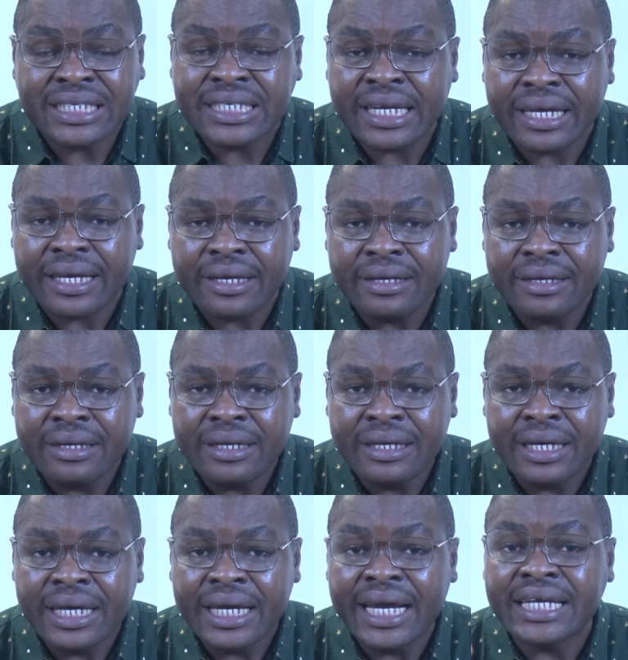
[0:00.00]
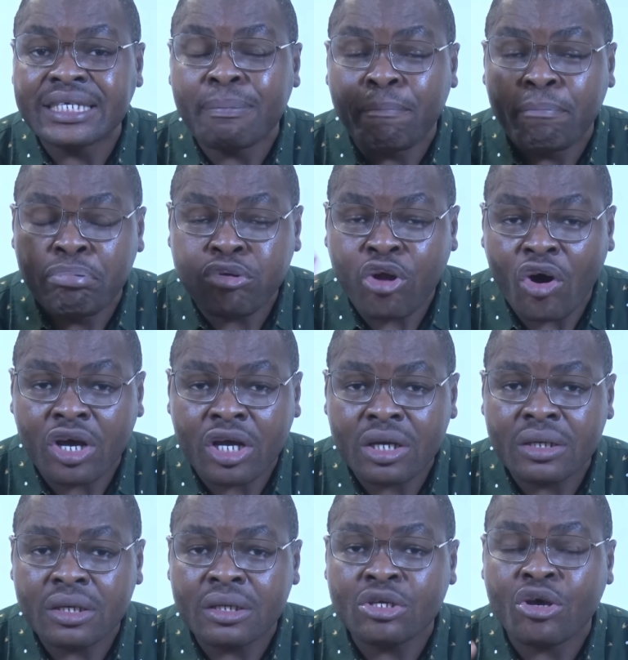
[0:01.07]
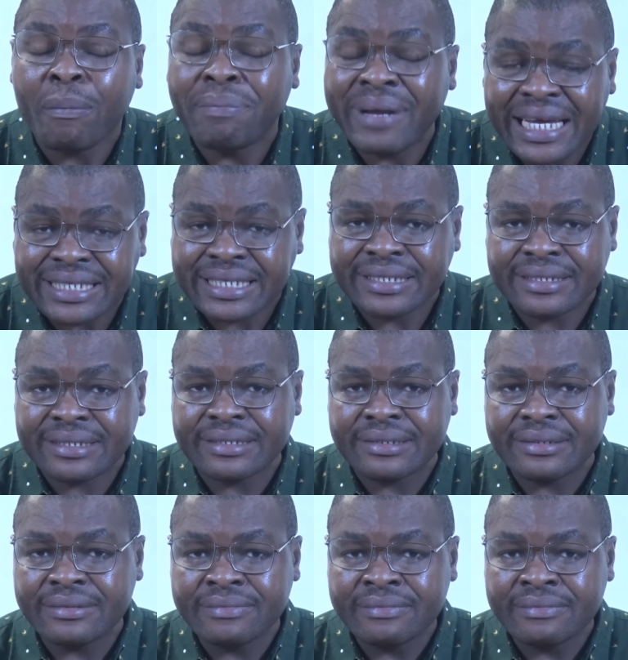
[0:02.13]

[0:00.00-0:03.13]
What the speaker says: easily. It blocks your blessings.